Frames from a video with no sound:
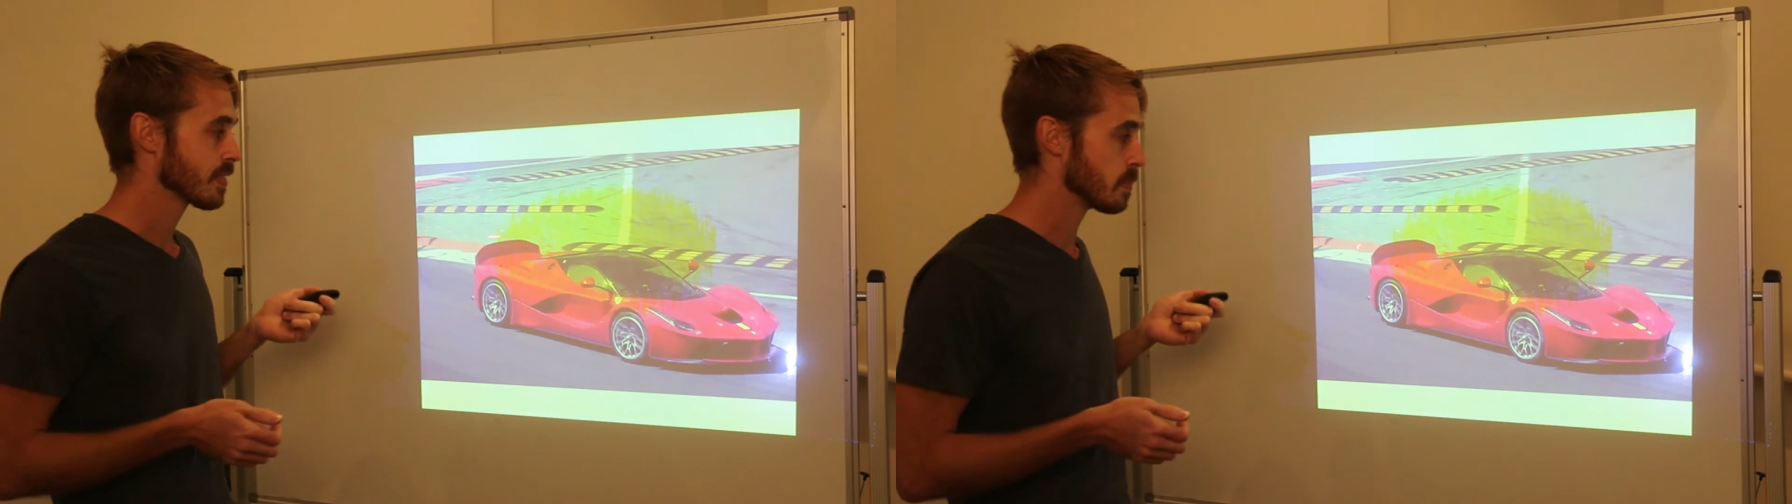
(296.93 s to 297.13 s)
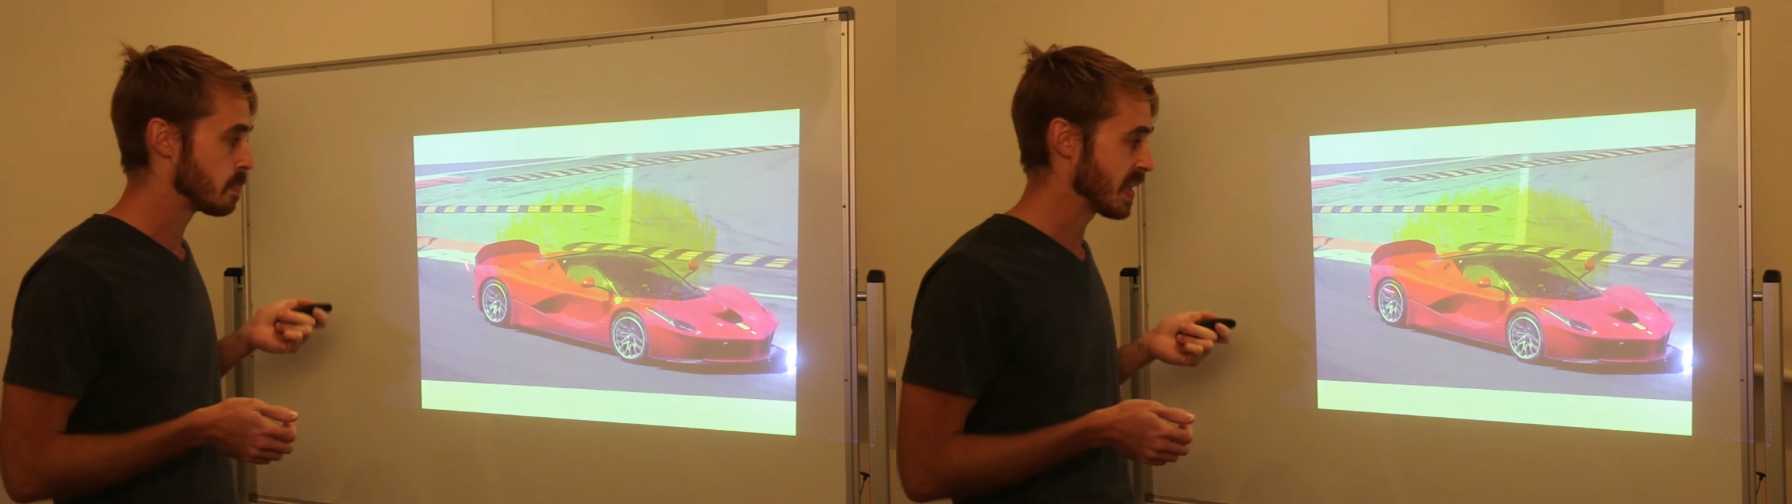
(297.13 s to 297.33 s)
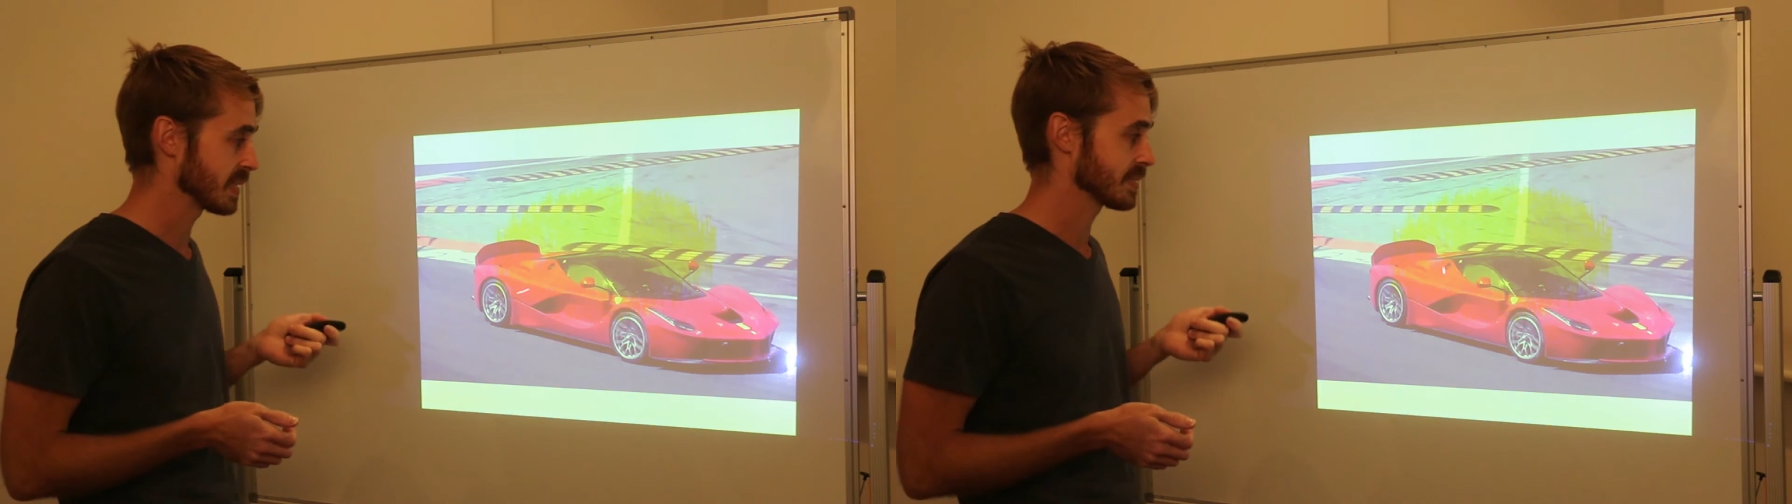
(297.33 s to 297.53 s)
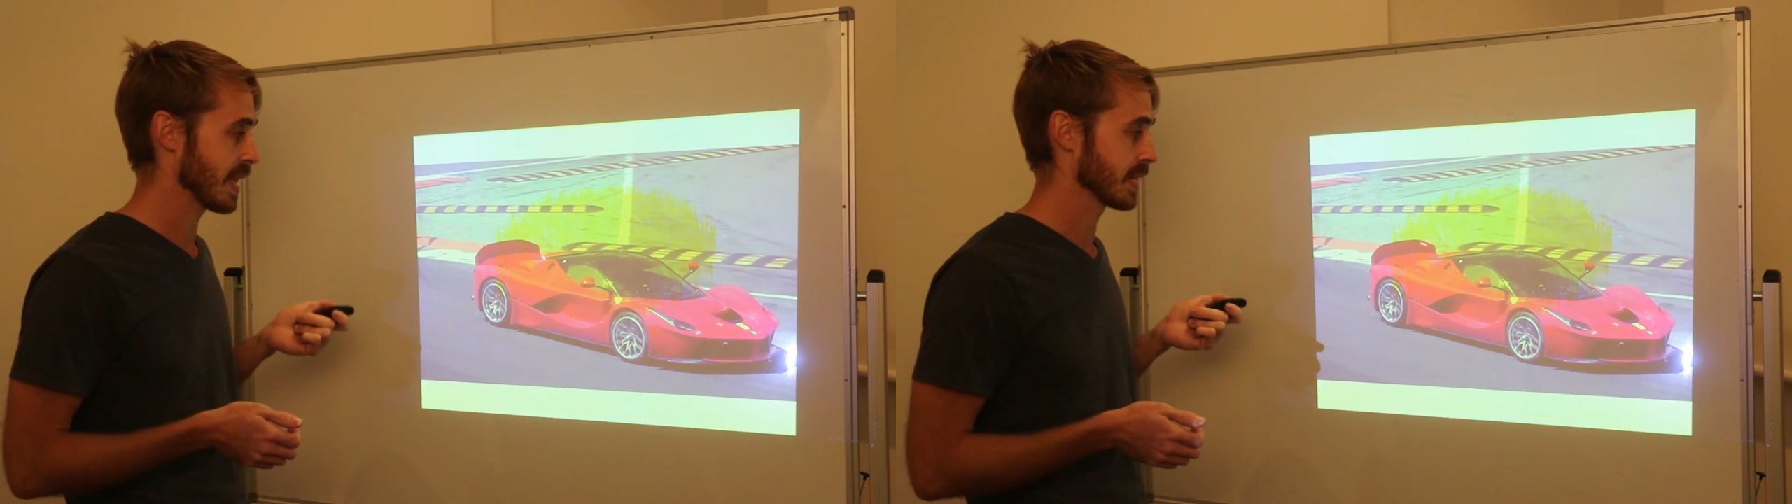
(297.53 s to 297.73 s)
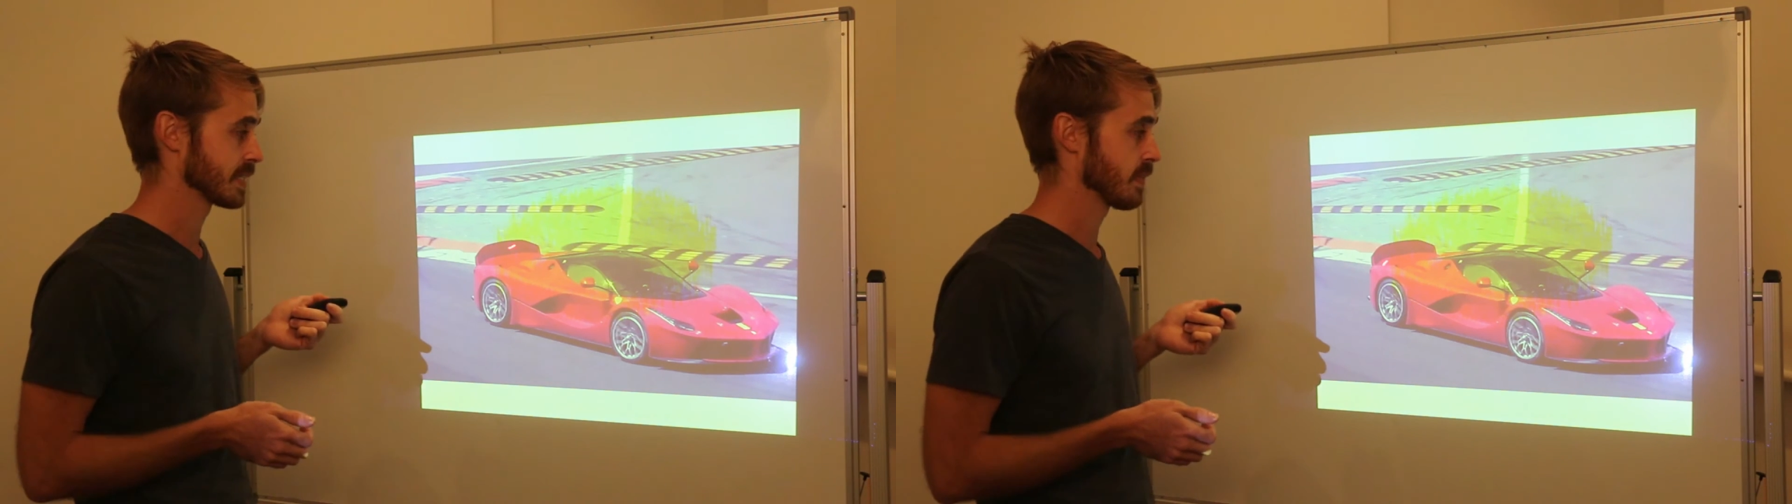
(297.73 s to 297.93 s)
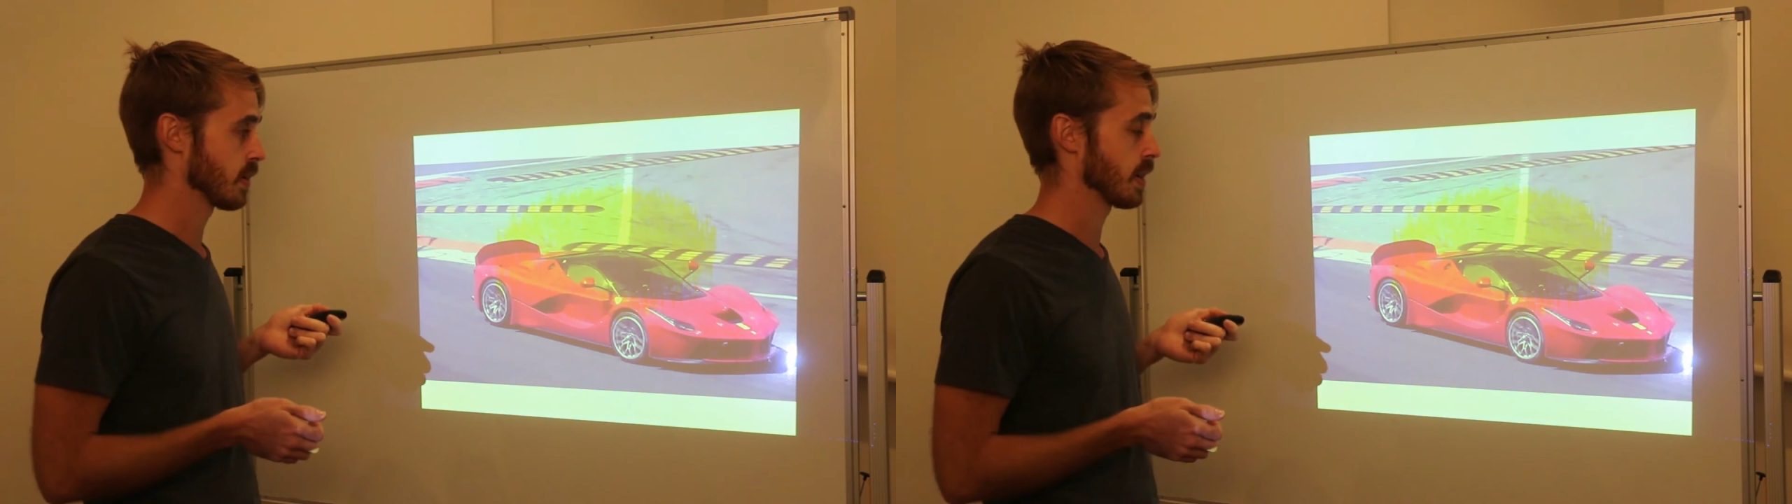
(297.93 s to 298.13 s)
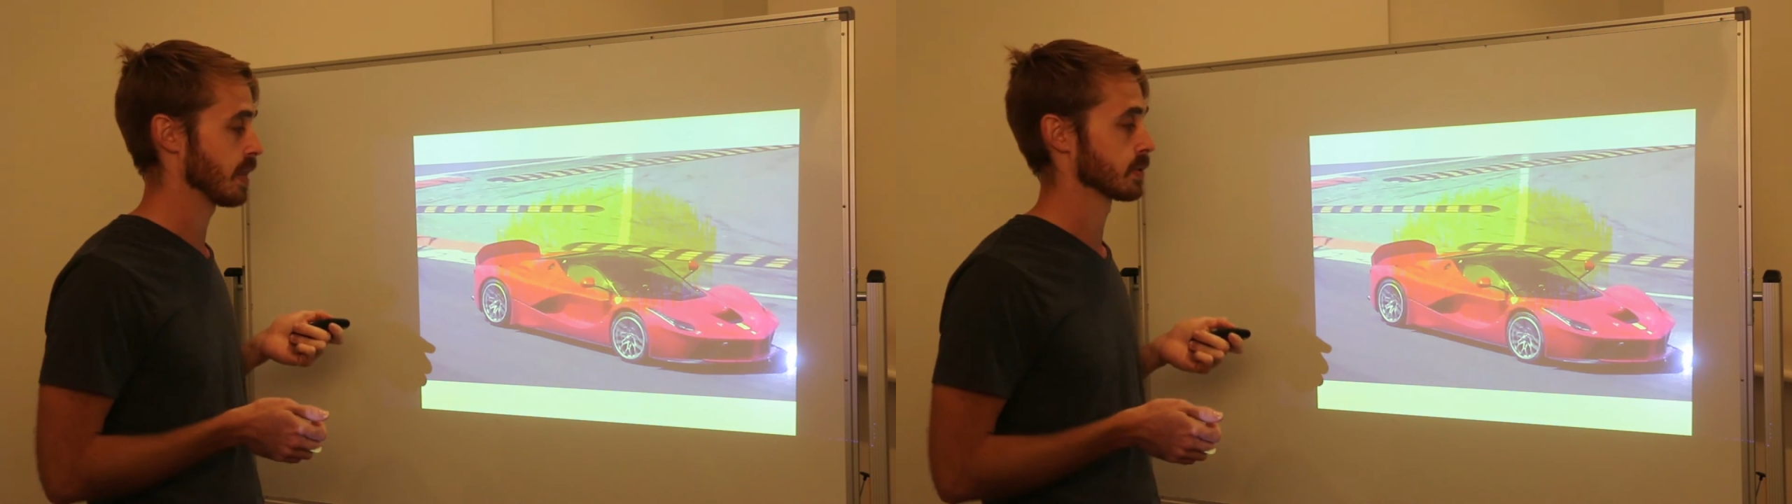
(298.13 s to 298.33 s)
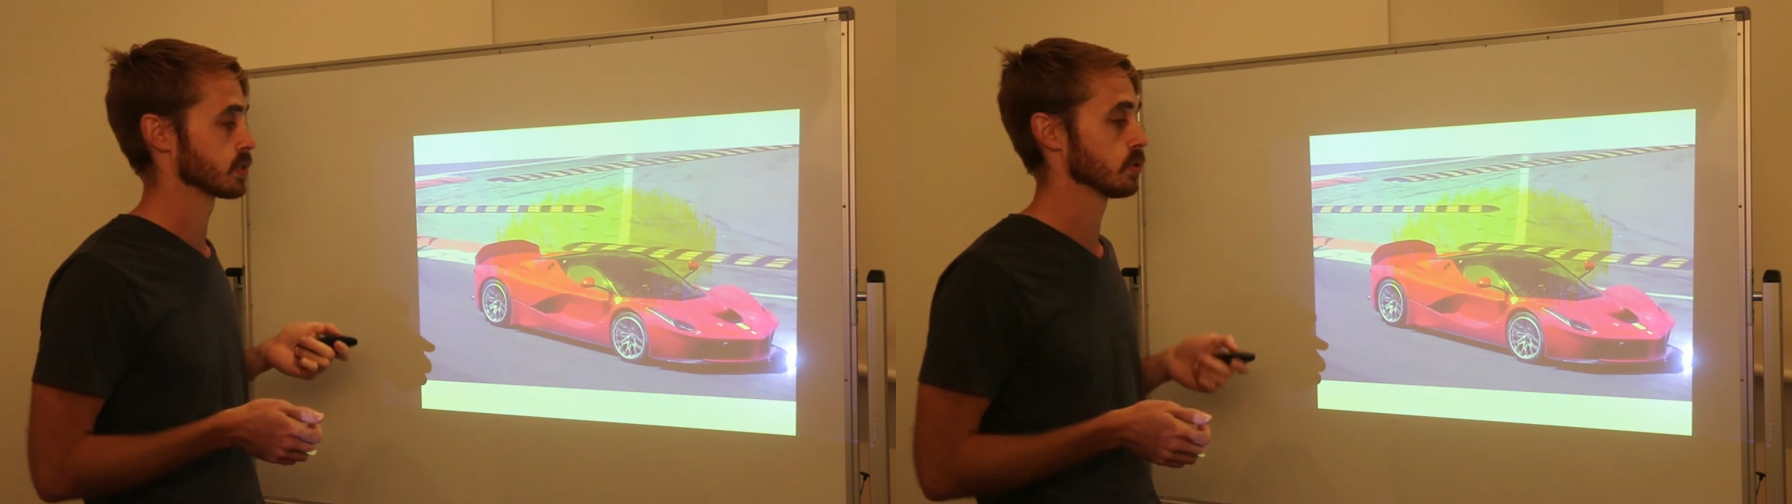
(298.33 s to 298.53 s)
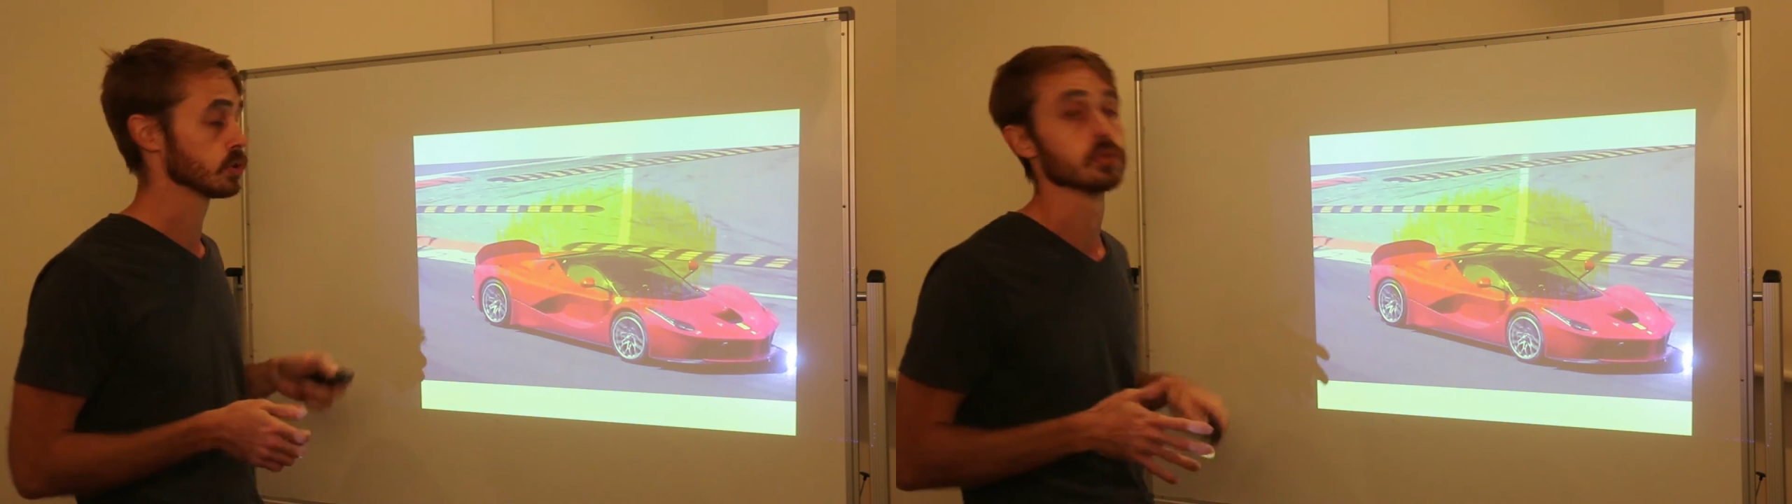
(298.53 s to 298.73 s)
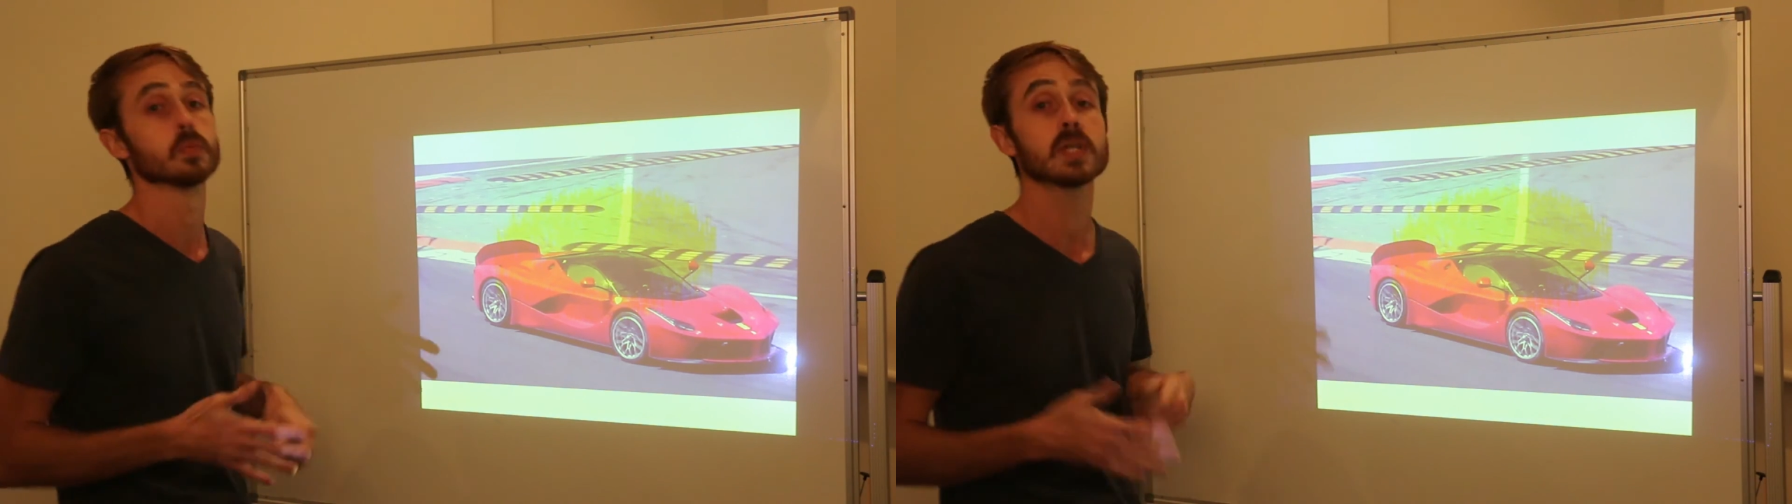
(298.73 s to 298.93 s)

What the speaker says: the best active aerodynamic solution,